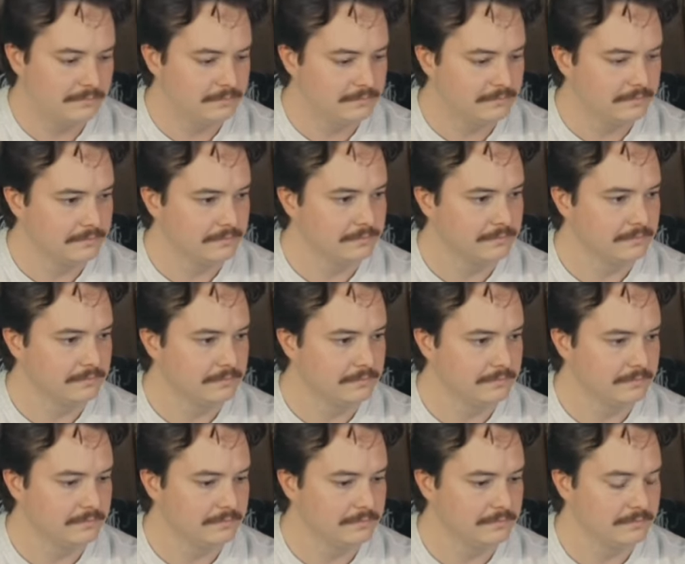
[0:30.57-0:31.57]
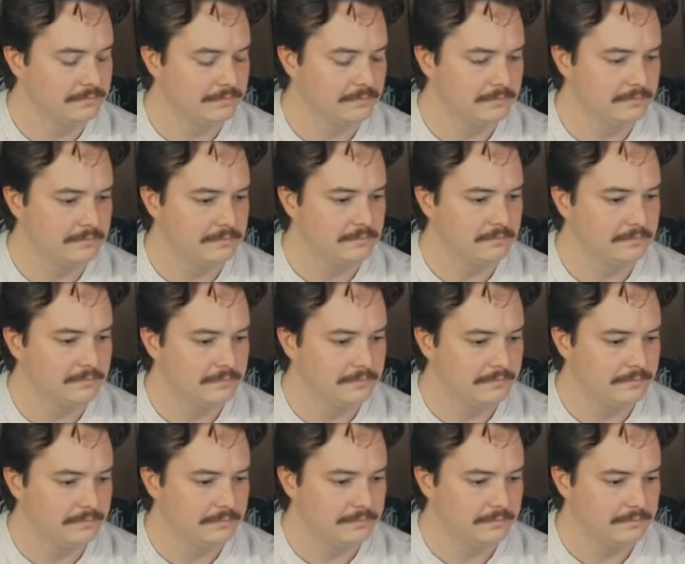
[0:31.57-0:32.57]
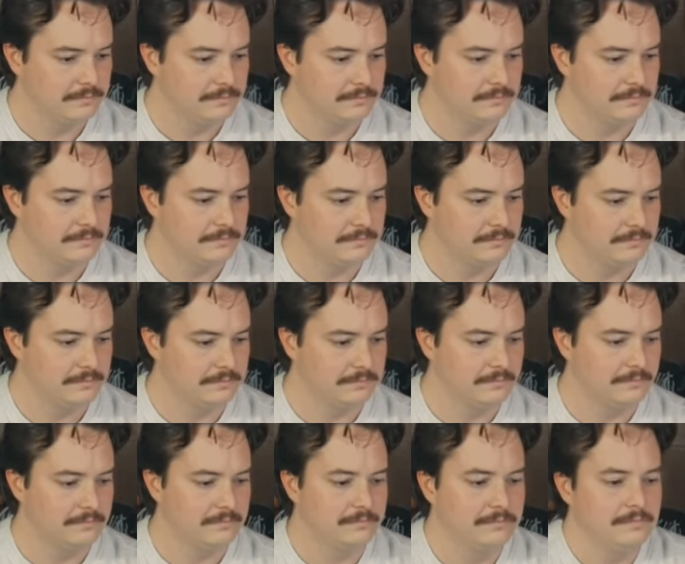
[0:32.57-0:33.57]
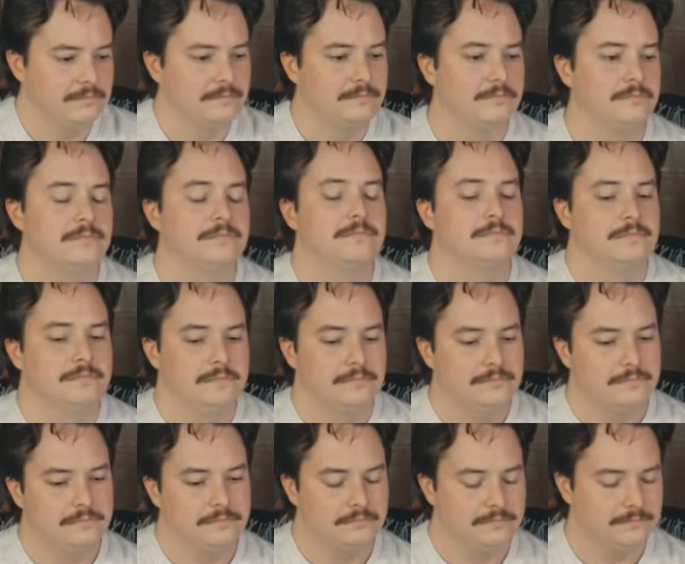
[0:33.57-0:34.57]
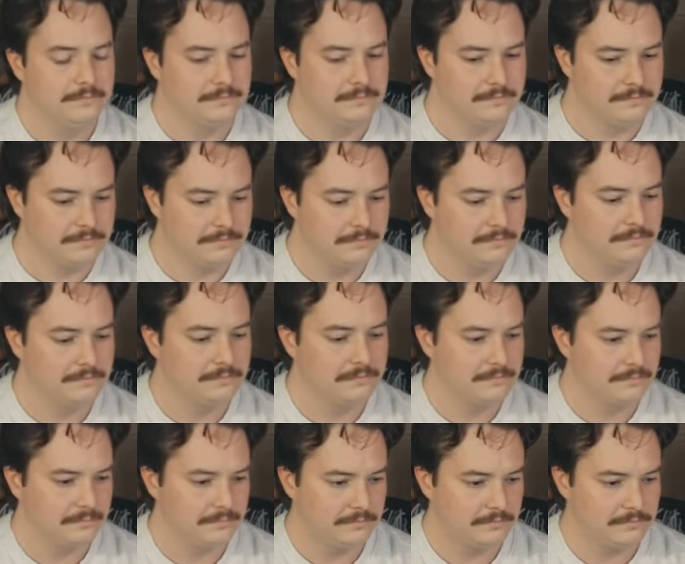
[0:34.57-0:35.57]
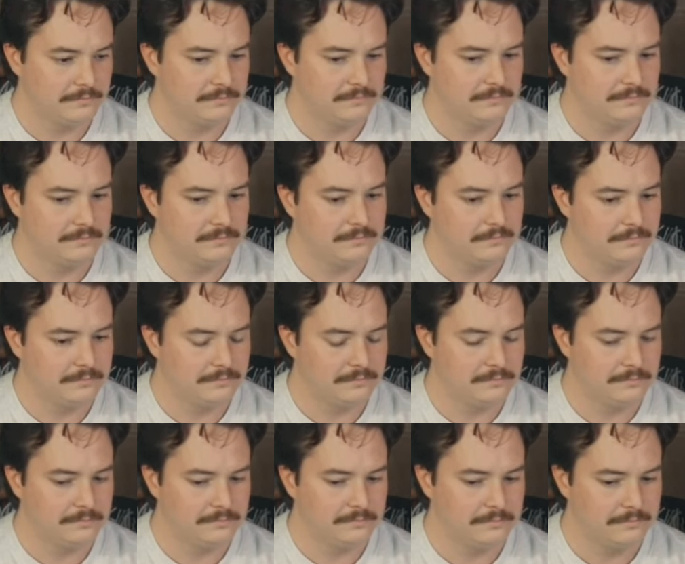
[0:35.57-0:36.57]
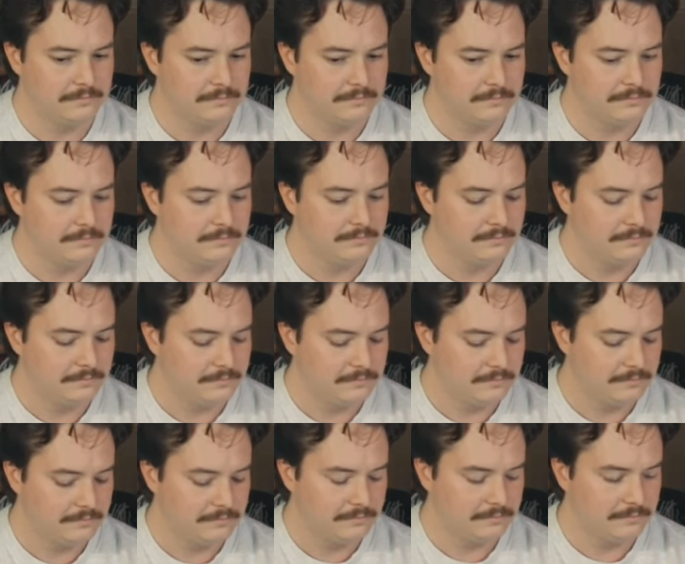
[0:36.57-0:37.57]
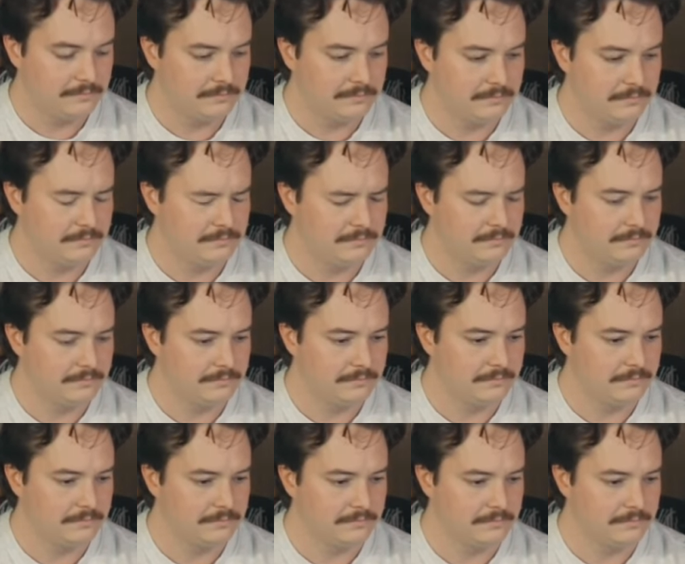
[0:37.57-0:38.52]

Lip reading: [no speech]